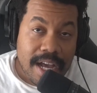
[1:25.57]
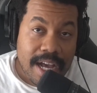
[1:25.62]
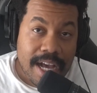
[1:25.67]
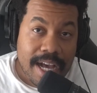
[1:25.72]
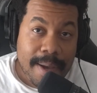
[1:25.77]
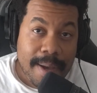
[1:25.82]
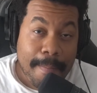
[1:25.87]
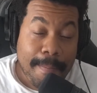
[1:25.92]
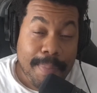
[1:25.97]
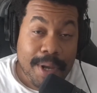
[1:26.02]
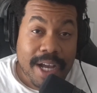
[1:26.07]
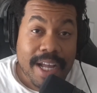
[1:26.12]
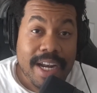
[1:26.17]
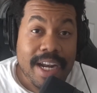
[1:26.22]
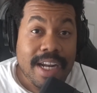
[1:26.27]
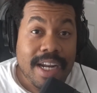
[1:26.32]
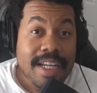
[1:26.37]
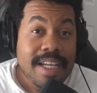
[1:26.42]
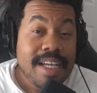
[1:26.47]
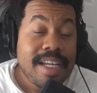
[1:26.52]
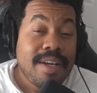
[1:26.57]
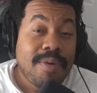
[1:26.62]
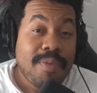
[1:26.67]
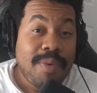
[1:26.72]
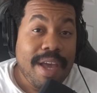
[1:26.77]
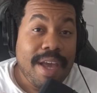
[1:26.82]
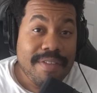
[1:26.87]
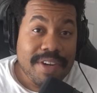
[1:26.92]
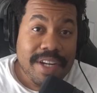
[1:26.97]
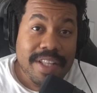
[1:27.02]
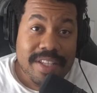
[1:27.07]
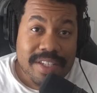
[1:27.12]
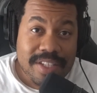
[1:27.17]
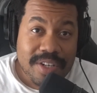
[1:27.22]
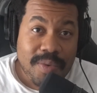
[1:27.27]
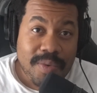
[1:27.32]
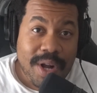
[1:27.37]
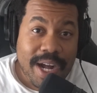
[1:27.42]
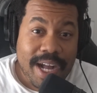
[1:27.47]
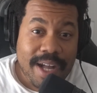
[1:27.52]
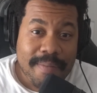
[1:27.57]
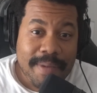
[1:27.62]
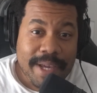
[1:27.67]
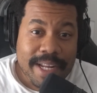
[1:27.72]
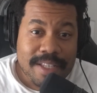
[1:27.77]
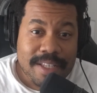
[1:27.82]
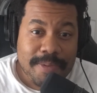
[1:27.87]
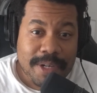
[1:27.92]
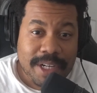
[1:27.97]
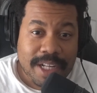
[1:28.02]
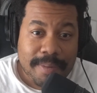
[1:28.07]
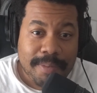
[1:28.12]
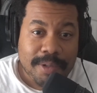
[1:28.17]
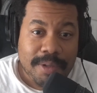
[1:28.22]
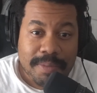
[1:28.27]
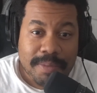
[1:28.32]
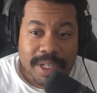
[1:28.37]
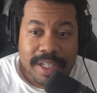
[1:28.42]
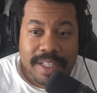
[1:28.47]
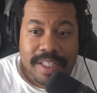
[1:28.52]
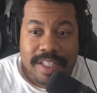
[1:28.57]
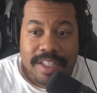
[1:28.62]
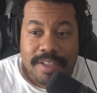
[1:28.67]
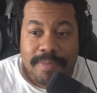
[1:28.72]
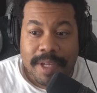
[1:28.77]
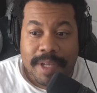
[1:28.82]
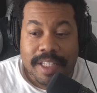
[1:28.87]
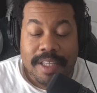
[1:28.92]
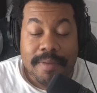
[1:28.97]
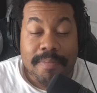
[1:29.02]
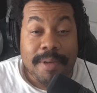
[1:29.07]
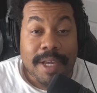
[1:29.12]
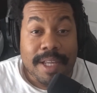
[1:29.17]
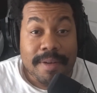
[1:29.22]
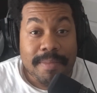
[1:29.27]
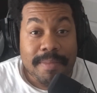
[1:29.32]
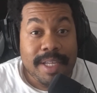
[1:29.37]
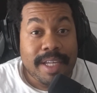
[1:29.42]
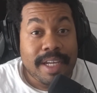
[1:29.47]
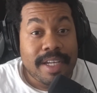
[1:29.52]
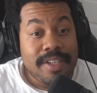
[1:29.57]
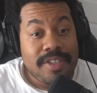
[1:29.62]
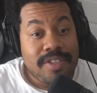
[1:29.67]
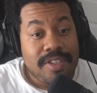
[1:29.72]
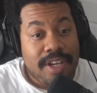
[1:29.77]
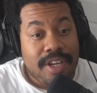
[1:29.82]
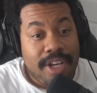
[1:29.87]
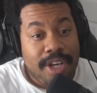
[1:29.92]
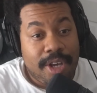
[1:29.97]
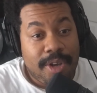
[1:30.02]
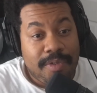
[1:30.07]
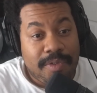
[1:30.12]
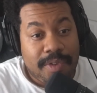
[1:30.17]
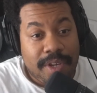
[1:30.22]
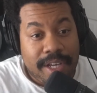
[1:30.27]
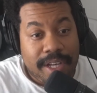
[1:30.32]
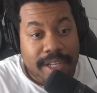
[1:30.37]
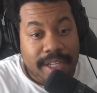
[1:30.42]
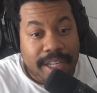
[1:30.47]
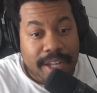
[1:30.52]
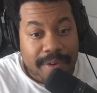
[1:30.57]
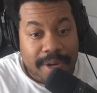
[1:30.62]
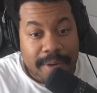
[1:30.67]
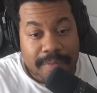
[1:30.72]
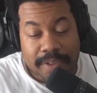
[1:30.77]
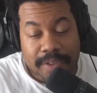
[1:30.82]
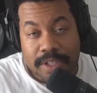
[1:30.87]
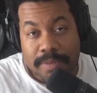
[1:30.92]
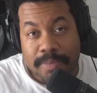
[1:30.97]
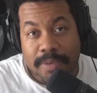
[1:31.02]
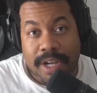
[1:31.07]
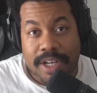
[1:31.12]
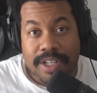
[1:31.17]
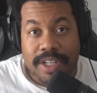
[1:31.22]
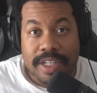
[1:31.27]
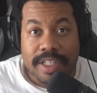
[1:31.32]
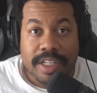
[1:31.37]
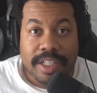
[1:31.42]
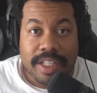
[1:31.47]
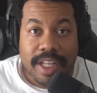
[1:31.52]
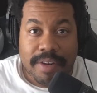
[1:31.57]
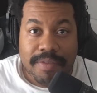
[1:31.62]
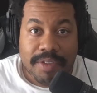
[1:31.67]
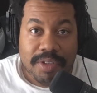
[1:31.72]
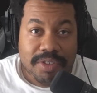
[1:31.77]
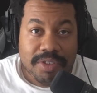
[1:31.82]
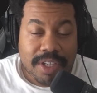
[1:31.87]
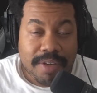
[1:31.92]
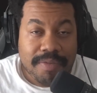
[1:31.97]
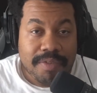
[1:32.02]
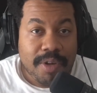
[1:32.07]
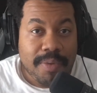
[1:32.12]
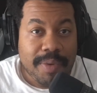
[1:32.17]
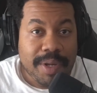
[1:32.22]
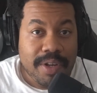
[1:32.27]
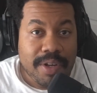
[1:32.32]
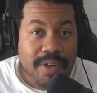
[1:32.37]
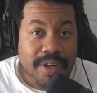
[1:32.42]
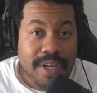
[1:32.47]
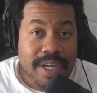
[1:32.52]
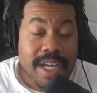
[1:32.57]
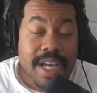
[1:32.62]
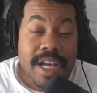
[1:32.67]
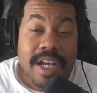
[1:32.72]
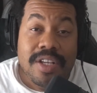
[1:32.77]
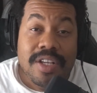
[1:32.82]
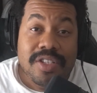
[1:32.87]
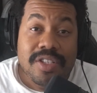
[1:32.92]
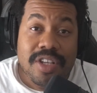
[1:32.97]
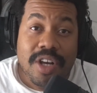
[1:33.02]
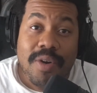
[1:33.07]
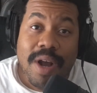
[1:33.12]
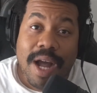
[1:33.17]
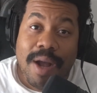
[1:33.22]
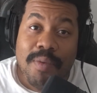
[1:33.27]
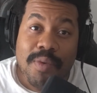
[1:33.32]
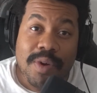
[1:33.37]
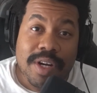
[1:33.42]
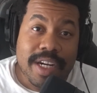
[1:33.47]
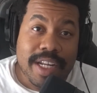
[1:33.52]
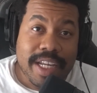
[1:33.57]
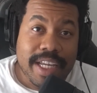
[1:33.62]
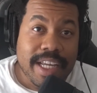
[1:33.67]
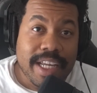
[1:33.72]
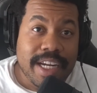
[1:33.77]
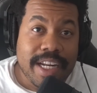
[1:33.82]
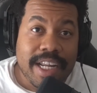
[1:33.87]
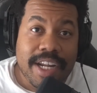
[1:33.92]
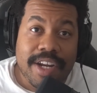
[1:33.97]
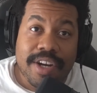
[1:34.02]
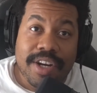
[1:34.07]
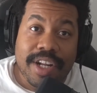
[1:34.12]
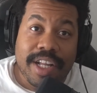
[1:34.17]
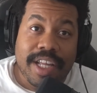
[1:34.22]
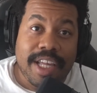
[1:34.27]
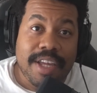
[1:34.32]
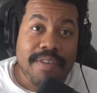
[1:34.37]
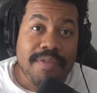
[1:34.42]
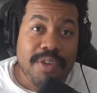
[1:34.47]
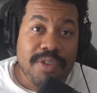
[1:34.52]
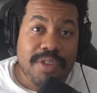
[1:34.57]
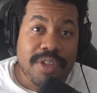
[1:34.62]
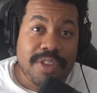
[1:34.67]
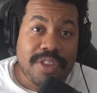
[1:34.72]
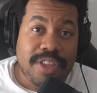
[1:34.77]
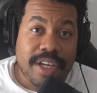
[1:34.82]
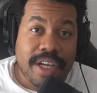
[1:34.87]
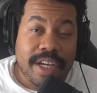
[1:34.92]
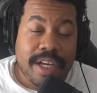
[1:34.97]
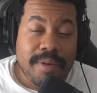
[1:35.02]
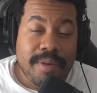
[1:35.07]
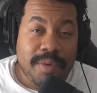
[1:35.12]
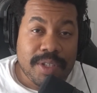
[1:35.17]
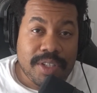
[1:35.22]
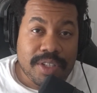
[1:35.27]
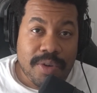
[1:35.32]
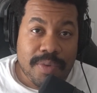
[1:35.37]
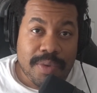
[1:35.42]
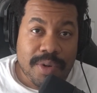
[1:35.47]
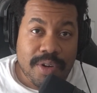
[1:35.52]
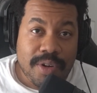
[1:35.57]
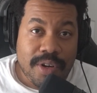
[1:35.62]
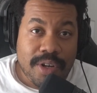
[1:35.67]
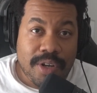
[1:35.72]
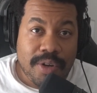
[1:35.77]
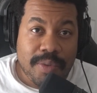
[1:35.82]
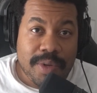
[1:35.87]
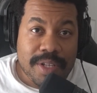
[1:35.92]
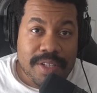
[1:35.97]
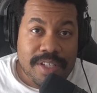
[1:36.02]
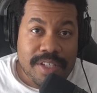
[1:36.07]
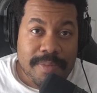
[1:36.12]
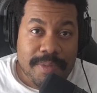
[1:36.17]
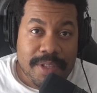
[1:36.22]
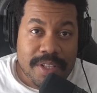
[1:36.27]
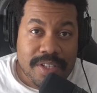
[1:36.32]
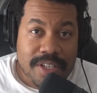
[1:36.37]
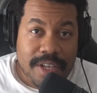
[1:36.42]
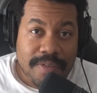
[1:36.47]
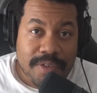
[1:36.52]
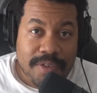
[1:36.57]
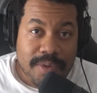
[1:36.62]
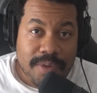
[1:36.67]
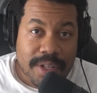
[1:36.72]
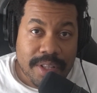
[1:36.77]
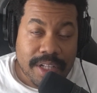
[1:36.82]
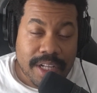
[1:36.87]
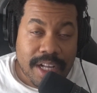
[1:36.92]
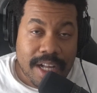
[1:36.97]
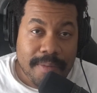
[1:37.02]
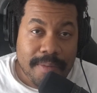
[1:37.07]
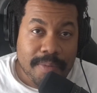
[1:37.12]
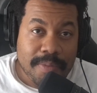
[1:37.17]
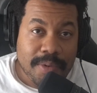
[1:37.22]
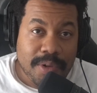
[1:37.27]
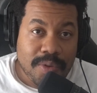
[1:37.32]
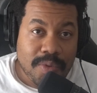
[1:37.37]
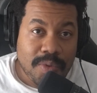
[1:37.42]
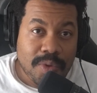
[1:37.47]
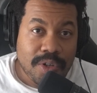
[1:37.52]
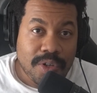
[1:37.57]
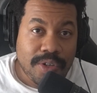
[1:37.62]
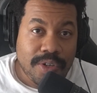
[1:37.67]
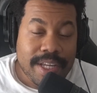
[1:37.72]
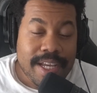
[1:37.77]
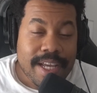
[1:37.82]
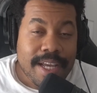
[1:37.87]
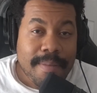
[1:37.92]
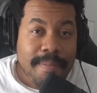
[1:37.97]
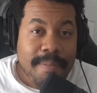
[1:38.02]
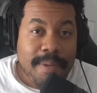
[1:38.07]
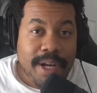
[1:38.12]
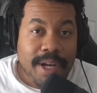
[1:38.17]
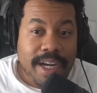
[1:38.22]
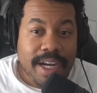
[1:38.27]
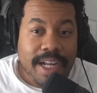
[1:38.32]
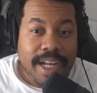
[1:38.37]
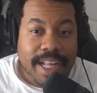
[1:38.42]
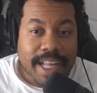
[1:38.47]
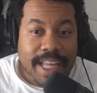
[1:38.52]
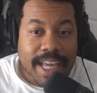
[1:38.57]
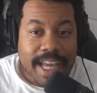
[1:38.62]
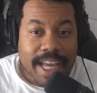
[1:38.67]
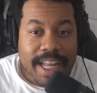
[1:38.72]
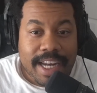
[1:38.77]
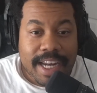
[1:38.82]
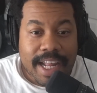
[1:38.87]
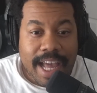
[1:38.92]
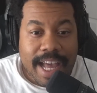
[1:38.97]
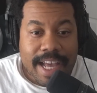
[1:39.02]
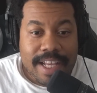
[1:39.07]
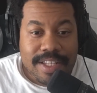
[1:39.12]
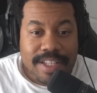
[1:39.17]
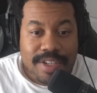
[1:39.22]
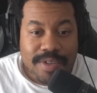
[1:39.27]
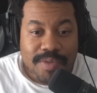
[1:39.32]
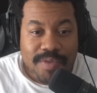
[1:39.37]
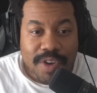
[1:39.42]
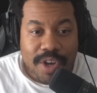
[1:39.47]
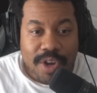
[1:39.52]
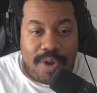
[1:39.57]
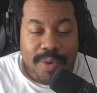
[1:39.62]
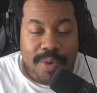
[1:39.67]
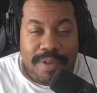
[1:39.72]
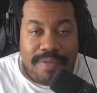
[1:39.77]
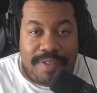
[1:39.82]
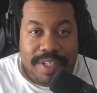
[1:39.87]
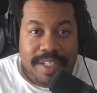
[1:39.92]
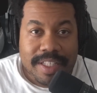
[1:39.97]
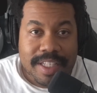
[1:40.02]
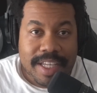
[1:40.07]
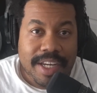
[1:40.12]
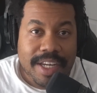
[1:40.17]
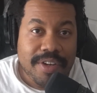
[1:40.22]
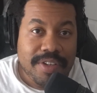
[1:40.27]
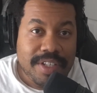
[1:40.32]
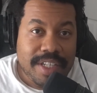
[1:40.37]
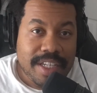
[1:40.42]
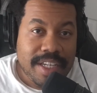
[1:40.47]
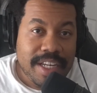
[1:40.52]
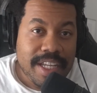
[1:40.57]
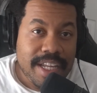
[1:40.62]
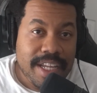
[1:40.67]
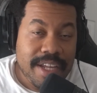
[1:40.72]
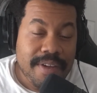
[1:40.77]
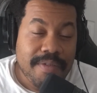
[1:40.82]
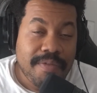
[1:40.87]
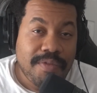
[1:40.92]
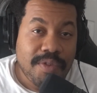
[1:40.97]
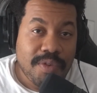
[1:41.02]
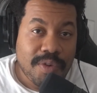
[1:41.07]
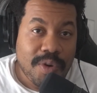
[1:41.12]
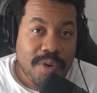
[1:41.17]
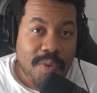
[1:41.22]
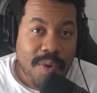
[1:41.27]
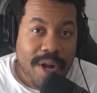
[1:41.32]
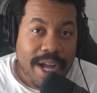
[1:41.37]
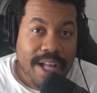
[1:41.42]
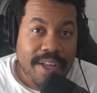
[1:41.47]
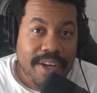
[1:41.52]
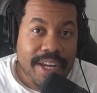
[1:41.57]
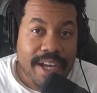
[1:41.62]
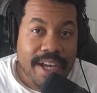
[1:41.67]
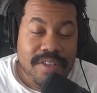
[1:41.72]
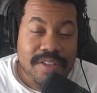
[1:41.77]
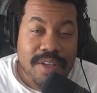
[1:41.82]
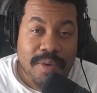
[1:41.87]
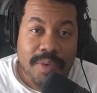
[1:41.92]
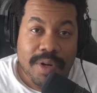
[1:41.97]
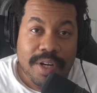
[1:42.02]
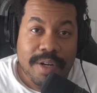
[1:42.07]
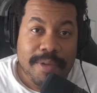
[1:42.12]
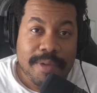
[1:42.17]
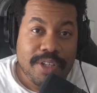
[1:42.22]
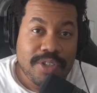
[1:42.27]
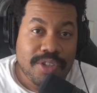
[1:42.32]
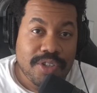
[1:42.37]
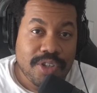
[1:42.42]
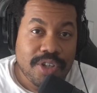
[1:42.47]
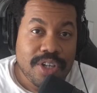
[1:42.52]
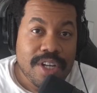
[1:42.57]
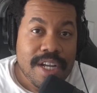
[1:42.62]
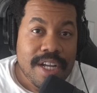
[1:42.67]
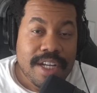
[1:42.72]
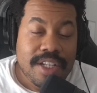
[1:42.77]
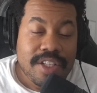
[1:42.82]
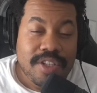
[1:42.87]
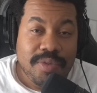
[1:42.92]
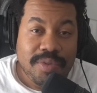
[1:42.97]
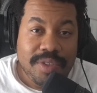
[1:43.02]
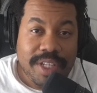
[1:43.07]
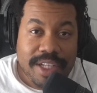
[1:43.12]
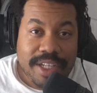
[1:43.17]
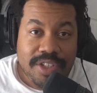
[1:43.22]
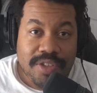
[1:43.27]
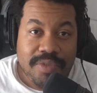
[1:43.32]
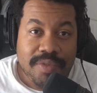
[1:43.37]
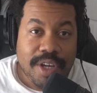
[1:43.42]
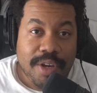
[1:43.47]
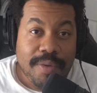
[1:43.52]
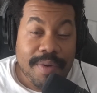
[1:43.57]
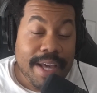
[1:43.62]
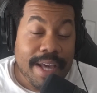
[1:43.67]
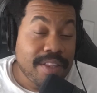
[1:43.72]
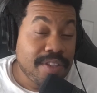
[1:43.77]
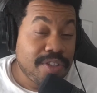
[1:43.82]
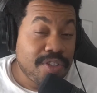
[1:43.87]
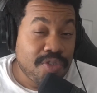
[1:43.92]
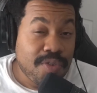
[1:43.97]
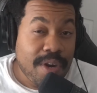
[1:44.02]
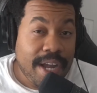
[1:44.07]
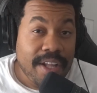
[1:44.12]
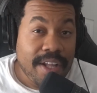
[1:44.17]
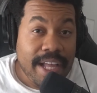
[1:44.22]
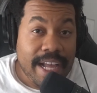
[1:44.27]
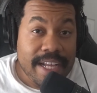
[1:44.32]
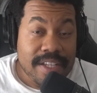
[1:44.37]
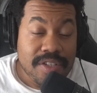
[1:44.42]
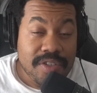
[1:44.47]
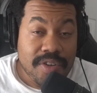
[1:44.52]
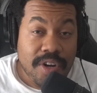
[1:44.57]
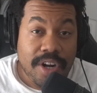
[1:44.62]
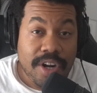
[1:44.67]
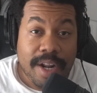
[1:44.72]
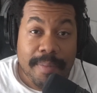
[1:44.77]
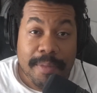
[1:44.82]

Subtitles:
But we haven't done this in a while, man. It's been a couple of months. It's mainly been because of gearing up for this project and a lot of other stuff going on. So I wanted to get in here, give you the what's going on with some of the stuff going on in the comic book world. But again, as you know, we have done Diddy or Didn't He for a while now, so I wanted to be sure to let you know now that the trial has started.